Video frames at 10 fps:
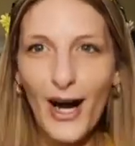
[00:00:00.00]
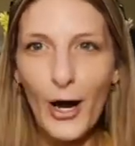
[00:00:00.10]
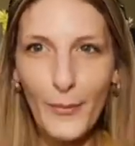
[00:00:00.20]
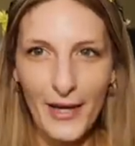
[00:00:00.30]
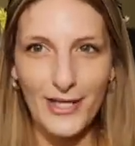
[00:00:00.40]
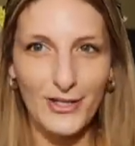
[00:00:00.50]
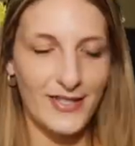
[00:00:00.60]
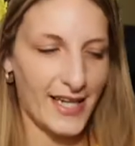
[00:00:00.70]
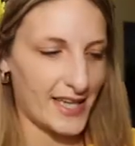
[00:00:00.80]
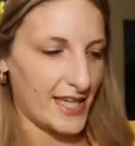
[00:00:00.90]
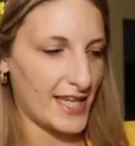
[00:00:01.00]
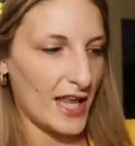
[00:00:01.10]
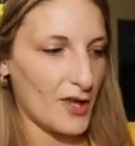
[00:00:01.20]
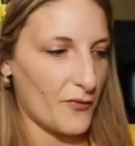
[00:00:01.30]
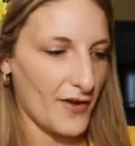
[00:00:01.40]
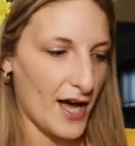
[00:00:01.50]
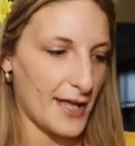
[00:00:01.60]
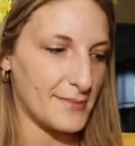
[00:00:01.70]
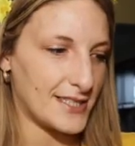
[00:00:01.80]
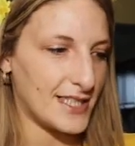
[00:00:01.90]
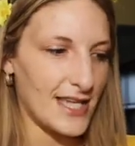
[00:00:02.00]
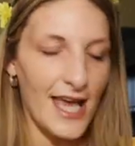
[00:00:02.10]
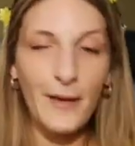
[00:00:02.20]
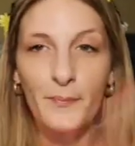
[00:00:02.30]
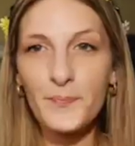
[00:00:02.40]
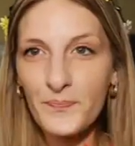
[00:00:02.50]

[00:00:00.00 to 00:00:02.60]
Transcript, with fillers: I hope you guys are digging the yellow vibes today.